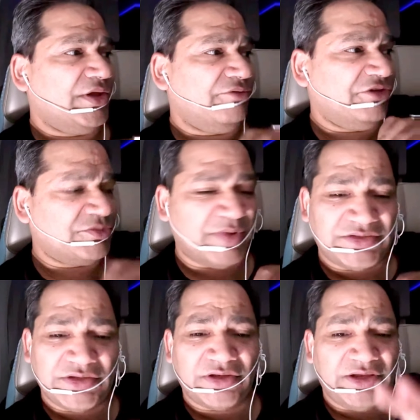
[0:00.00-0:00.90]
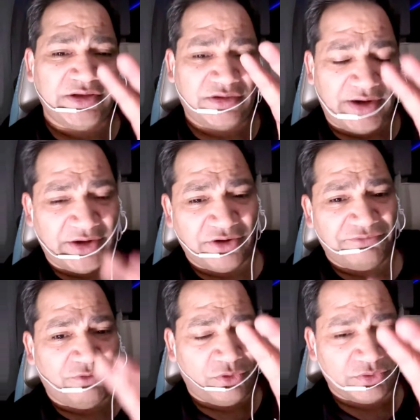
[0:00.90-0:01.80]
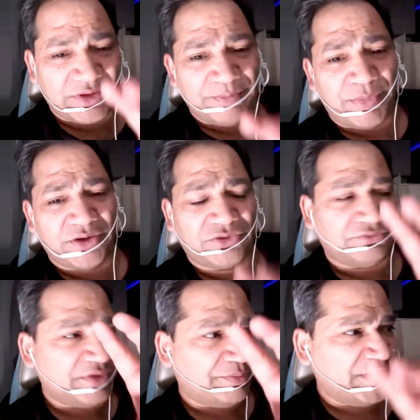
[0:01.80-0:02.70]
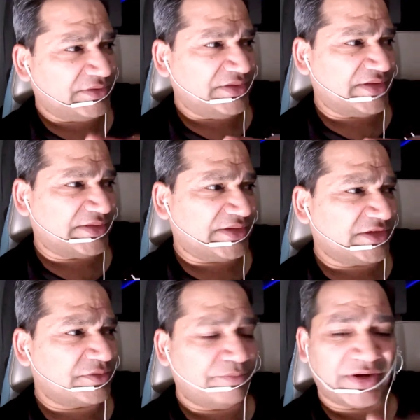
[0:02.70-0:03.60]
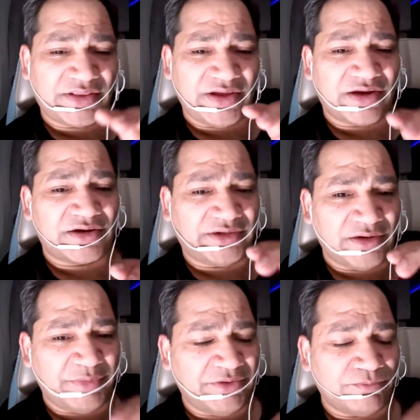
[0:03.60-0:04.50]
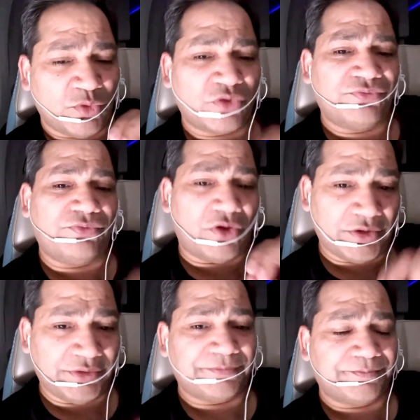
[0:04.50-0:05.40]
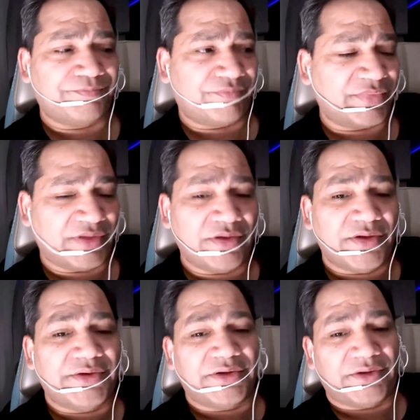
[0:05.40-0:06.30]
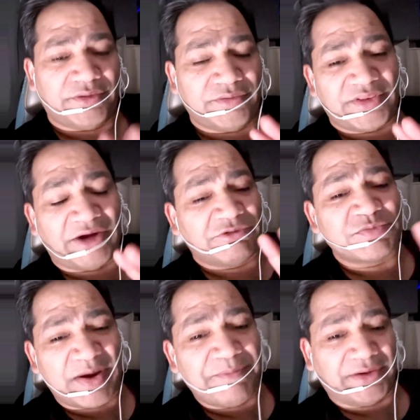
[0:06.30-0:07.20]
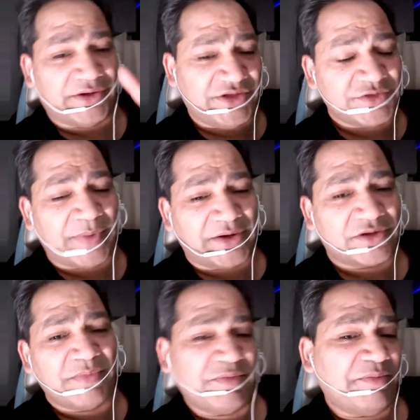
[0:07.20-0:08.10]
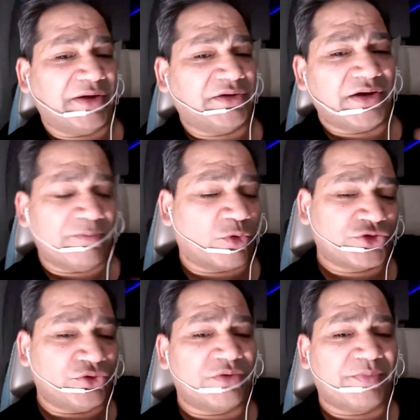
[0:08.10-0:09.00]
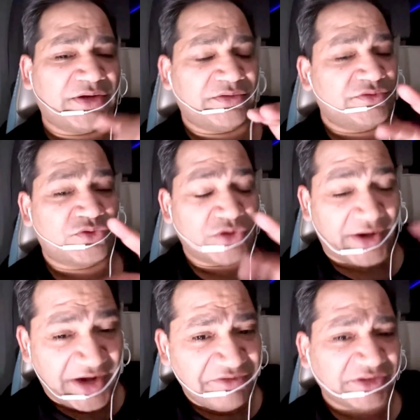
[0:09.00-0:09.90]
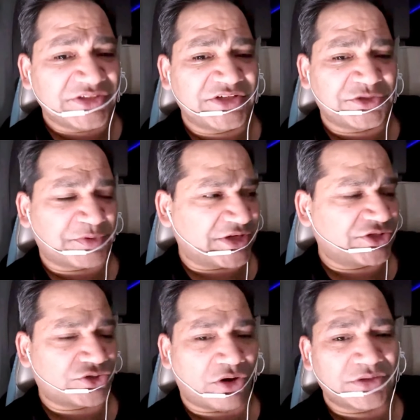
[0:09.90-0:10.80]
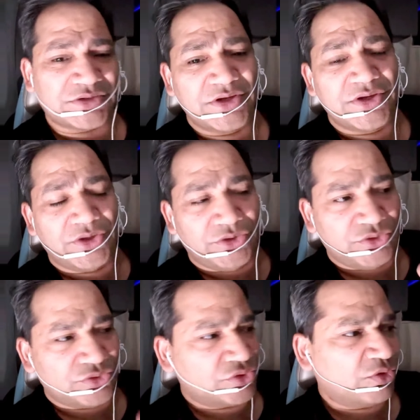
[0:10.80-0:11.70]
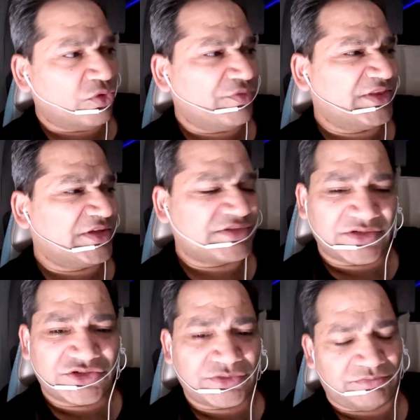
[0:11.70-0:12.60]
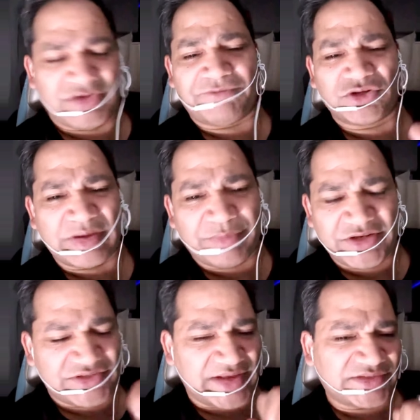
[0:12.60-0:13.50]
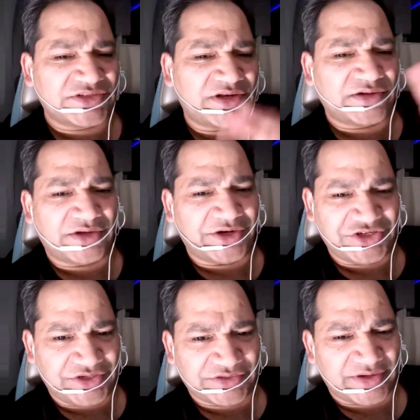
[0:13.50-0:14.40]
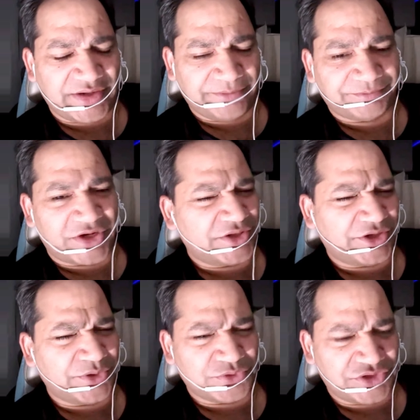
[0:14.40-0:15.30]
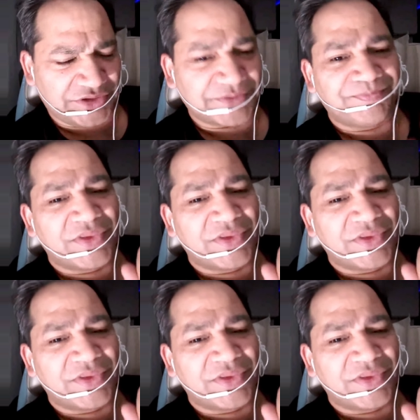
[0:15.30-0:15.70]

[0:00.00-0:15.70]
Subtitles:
which basically kind of follow the path of the BSE Sensex, but they are a little bit more fallen. That was my pattern. His pattern may be better, I'm not sure. But to identify the 6% stocks, you should go with the search. Like for example, in Sensex, there are 30 shares, right? 30, 32 shares.